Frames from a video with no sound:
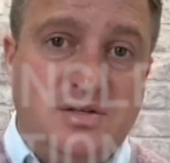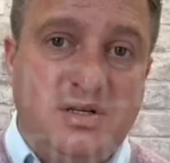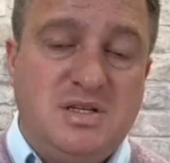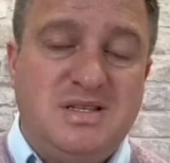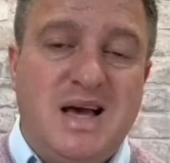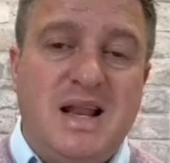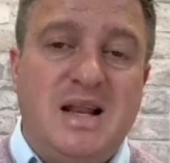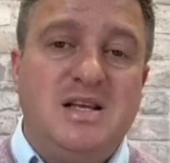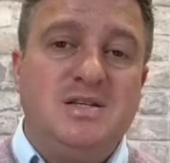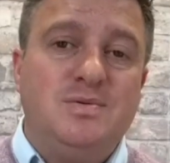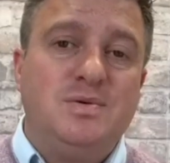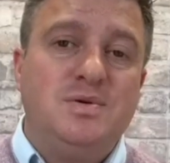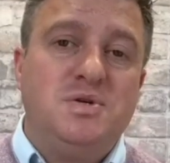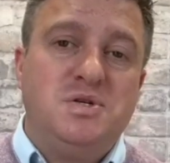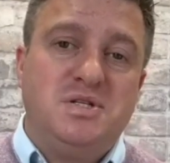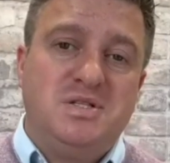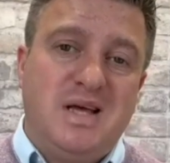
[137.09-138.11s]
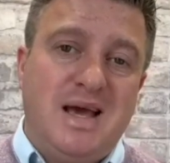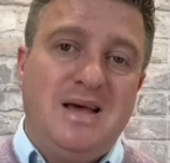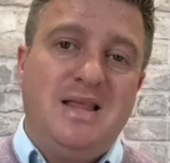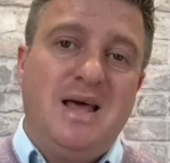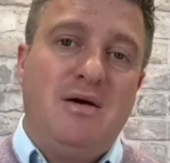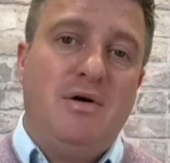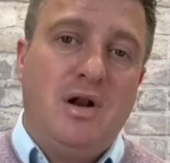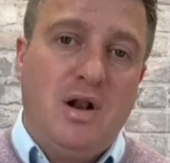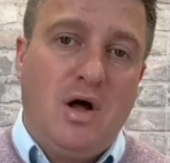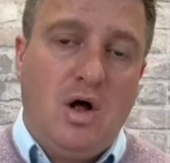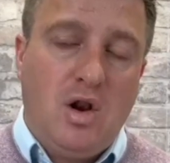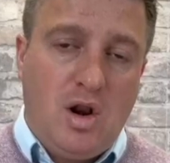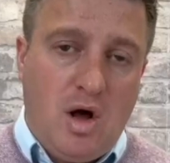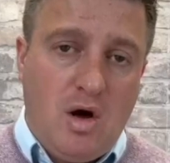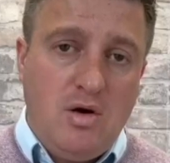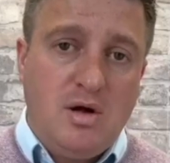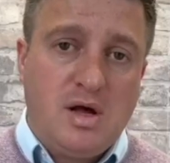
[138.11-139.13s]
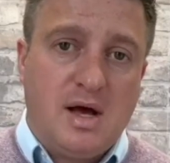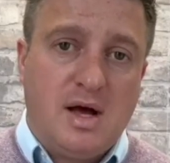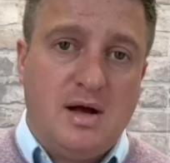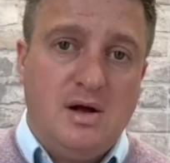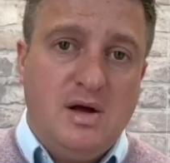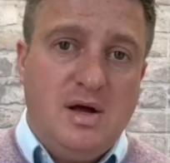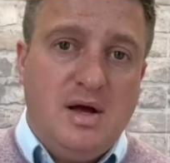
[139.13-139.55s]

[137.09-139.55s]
The tenants will stay there a lot longer.